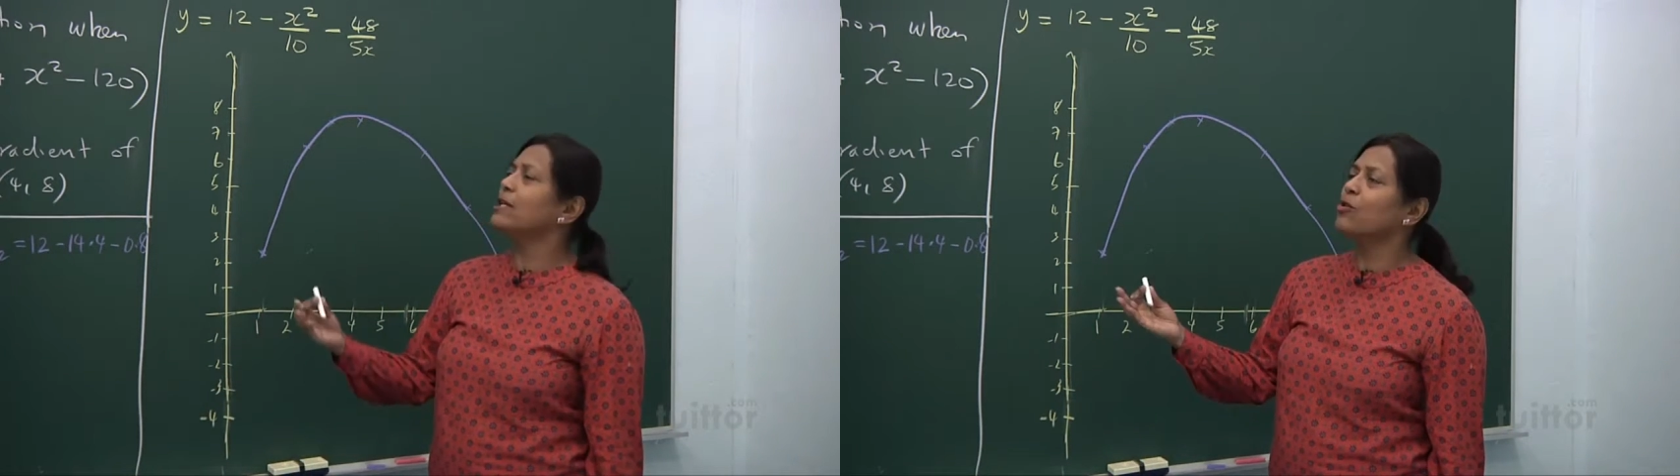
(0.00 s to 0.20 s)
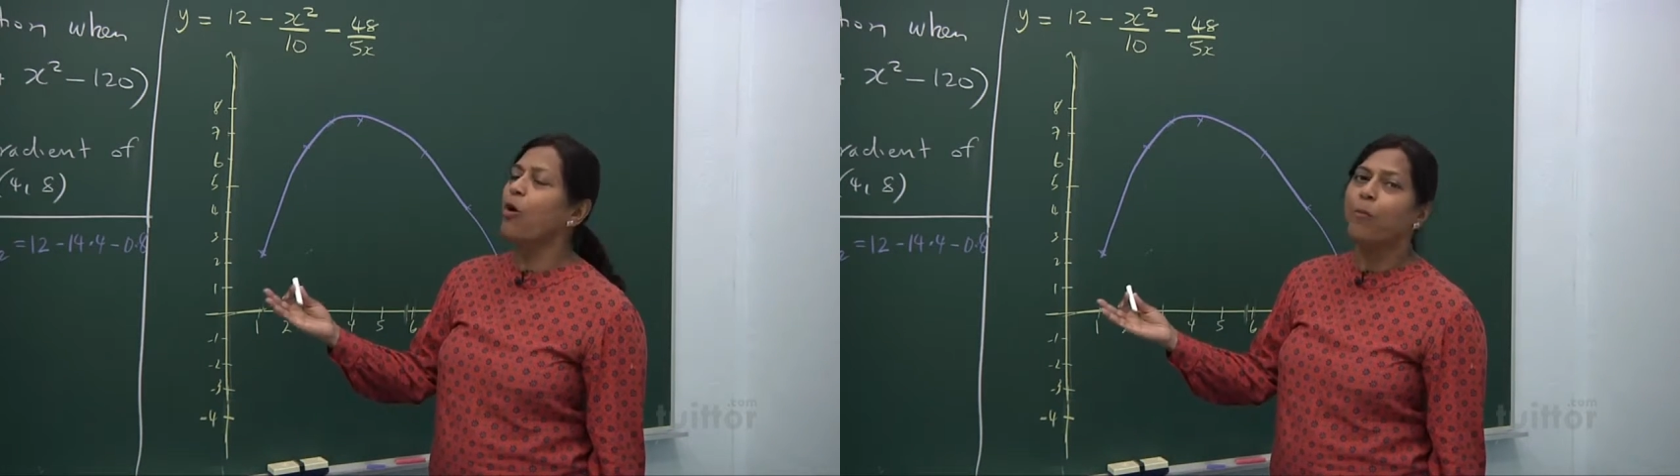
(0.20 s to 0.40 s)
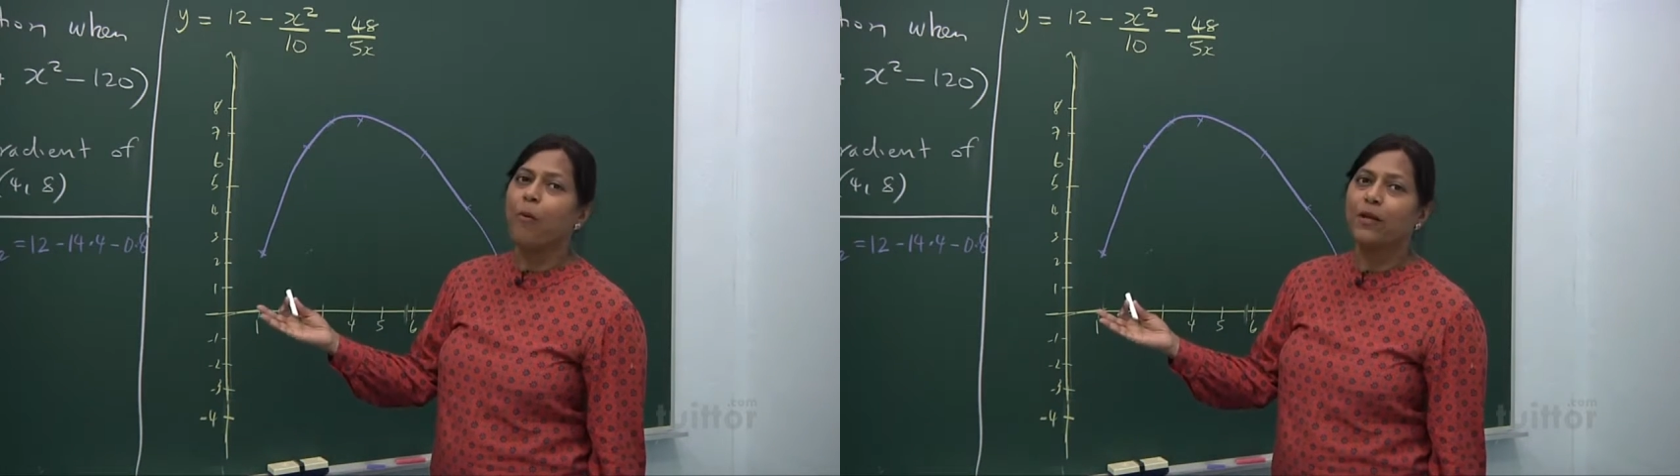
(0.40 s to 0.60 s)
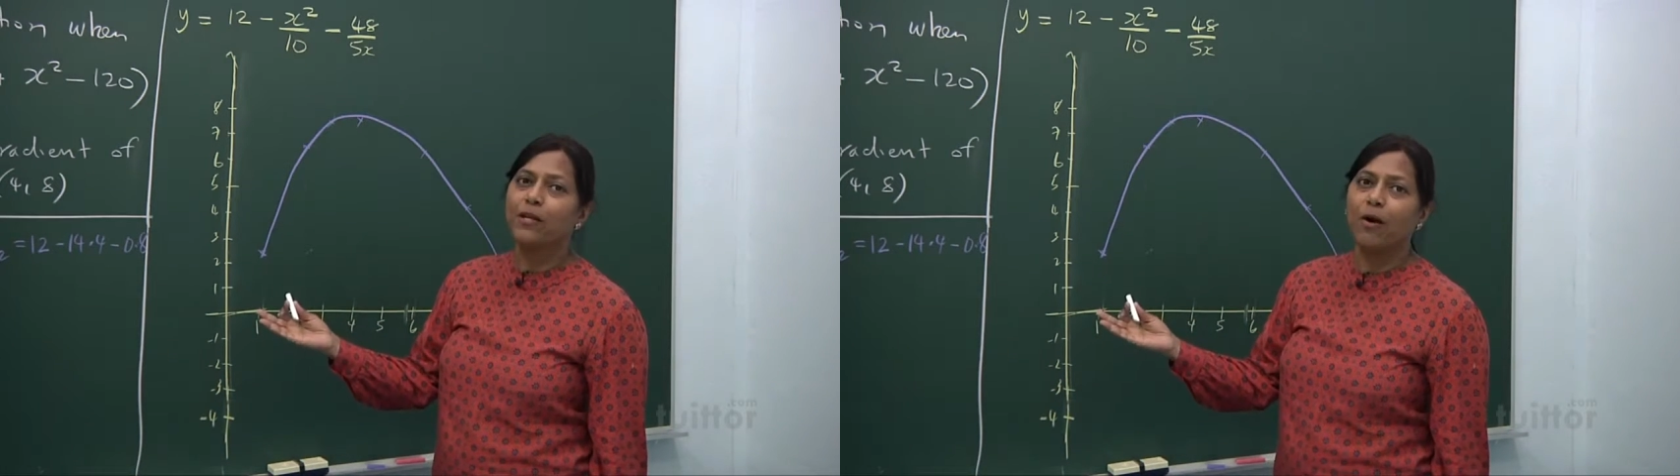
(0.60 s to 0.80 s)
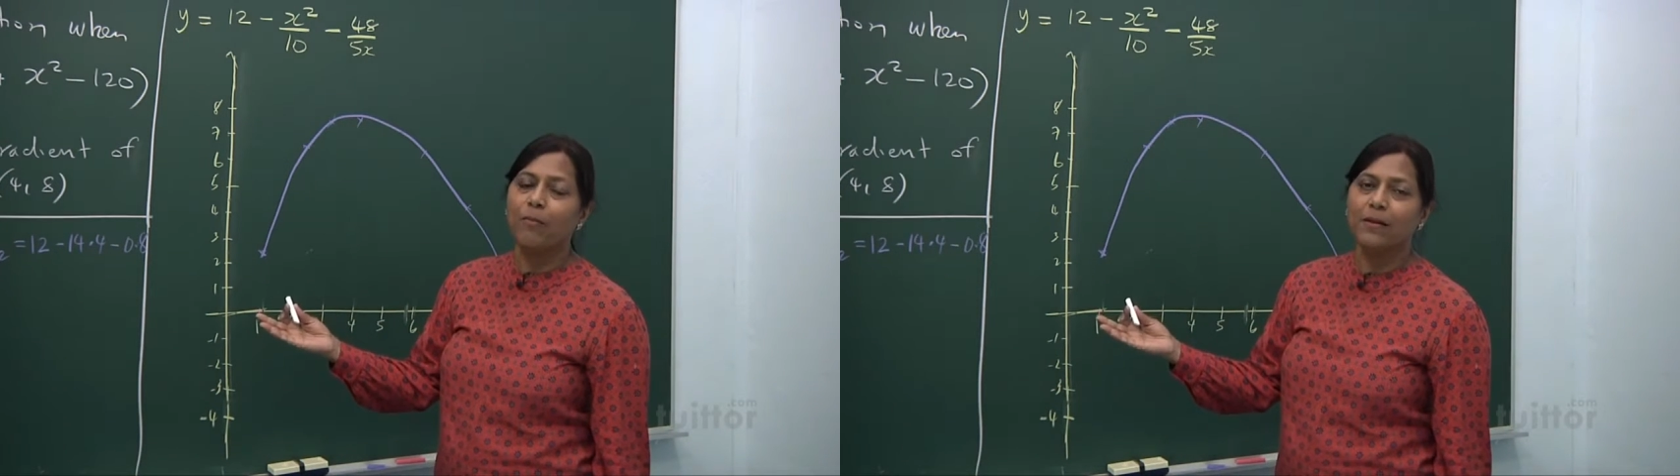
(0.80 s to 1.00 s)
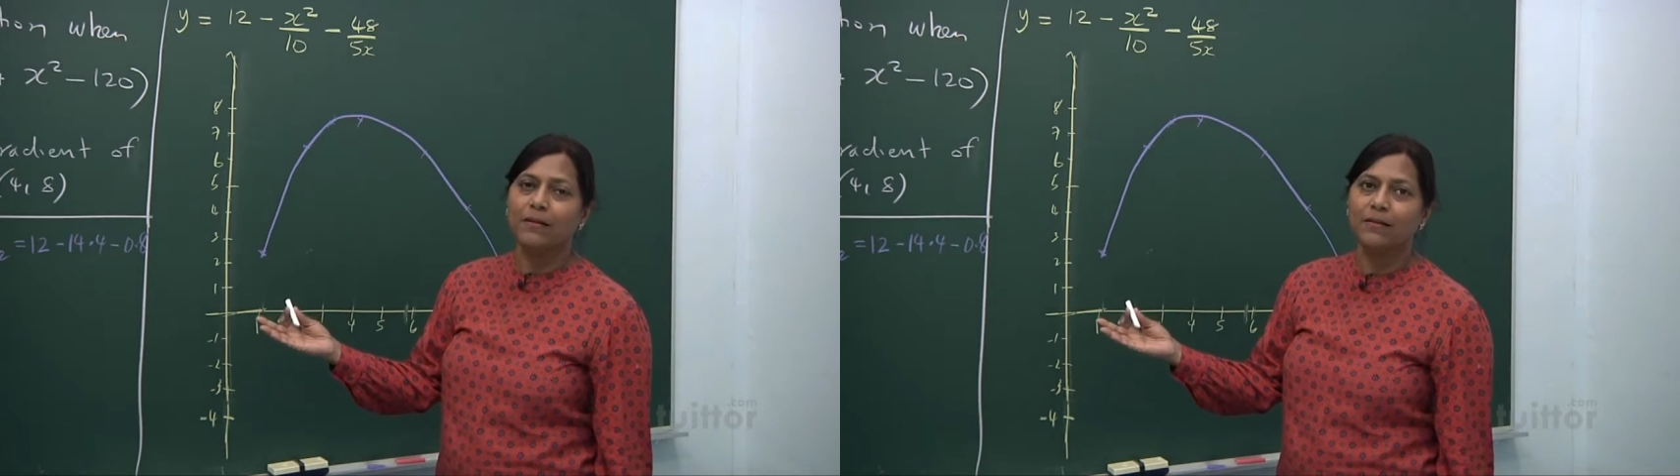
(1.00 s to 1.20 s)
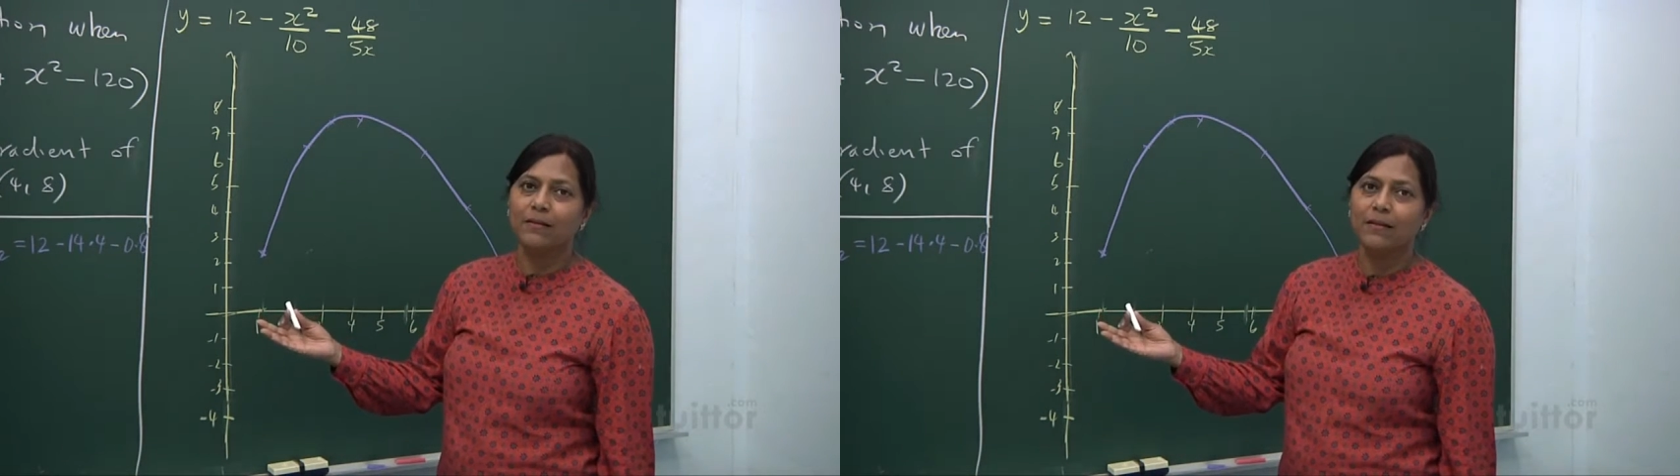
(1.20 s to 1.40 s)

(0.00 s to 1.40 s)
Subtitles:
it's all polynomial.